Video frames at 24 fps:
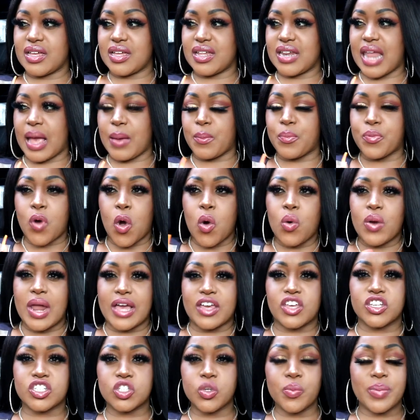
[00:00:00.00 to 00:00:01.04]
like bro
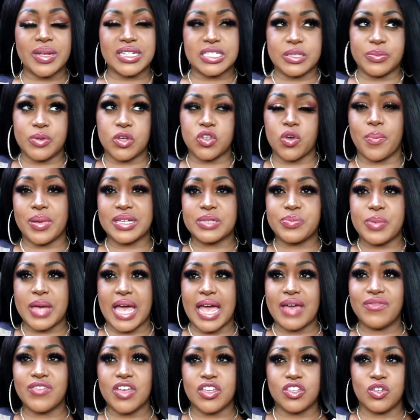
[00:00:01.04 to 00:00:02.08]
like you're still meant to be on your best
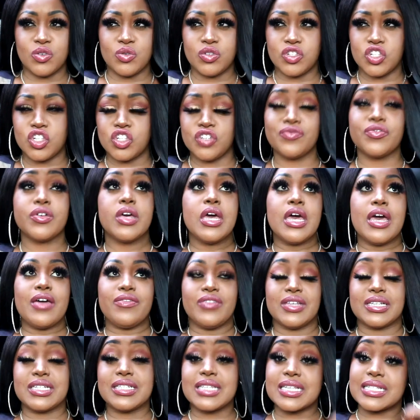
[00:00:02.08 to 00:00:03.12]
behavior you you've
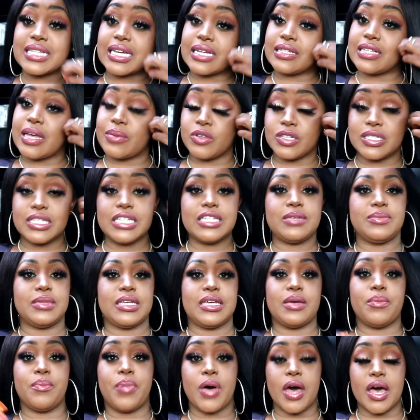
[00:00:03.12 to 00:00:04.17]
this is the second time you're seeing
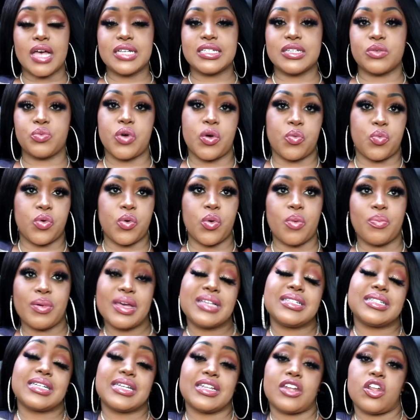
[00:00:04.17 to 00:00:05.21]
me in person we were
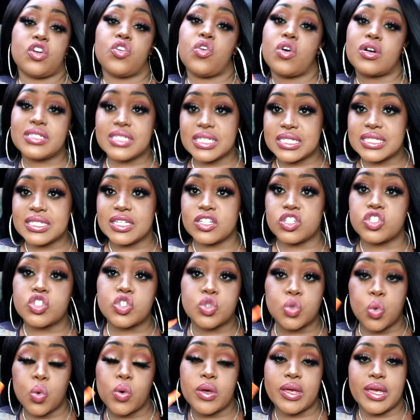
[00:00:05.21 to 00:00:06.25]
basically in a long distance
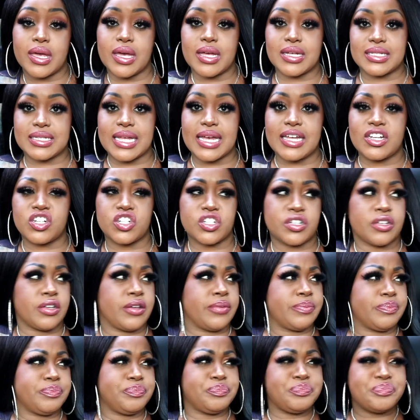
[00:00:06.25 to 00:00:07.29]
talking stage
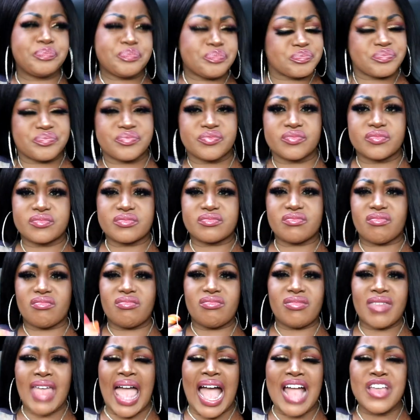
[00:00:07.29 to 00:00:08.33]

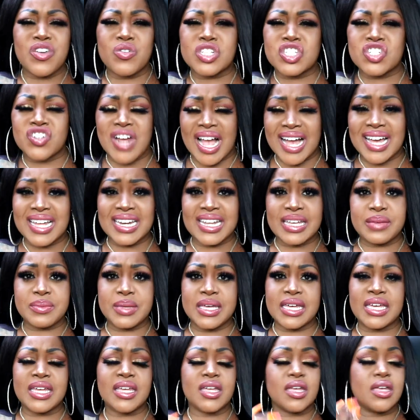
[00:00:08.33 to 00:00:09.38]
and you're strangling
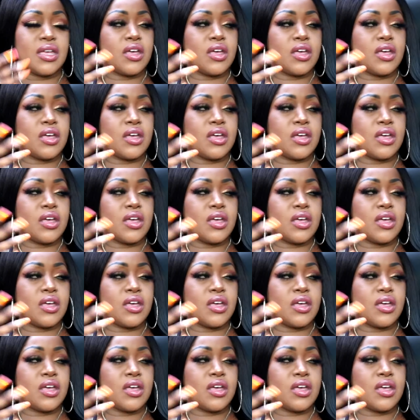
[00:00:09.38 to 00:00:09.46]
me